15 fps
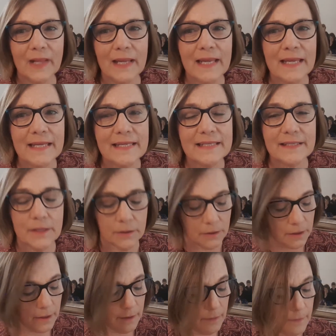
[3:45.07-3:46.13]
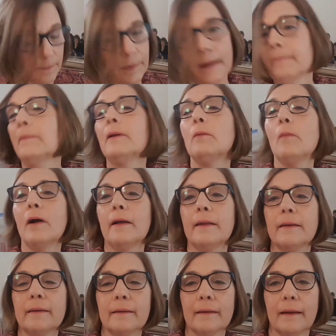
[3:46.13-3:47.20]
is you're going to probably
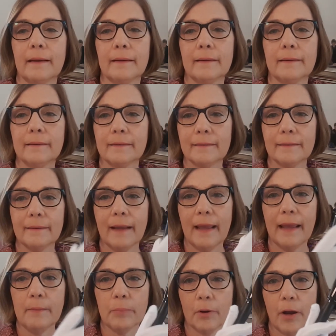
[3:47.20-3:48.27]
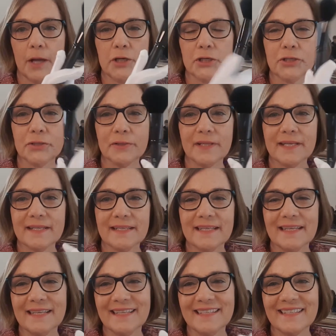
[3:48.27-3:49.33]
want a brush. This
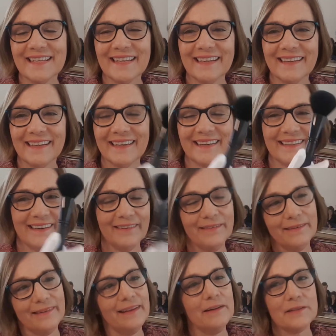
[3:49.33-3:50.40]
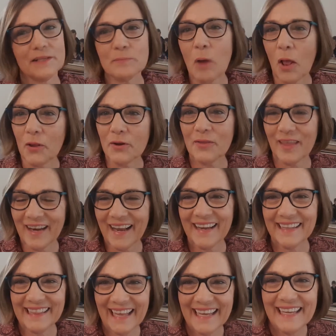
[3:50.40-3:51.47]
is a little smaller than I
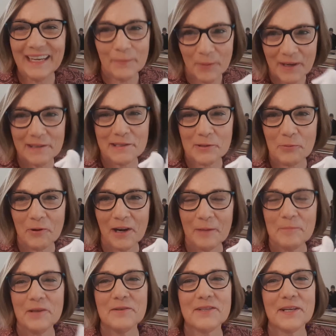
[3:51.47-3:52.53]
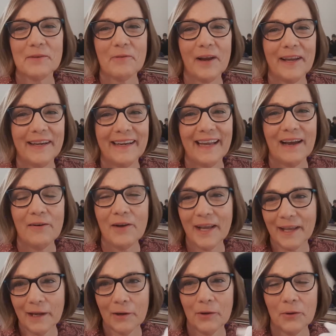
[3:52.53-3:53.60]
like, but it's the one I'm using right now. I
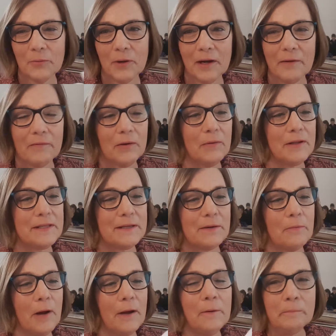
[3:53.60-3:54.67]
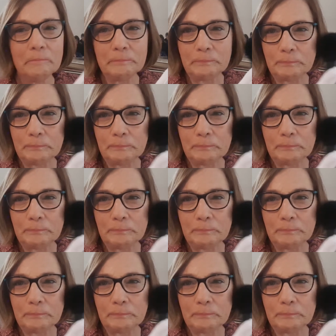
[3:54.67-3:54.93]
get a new one every once in a while.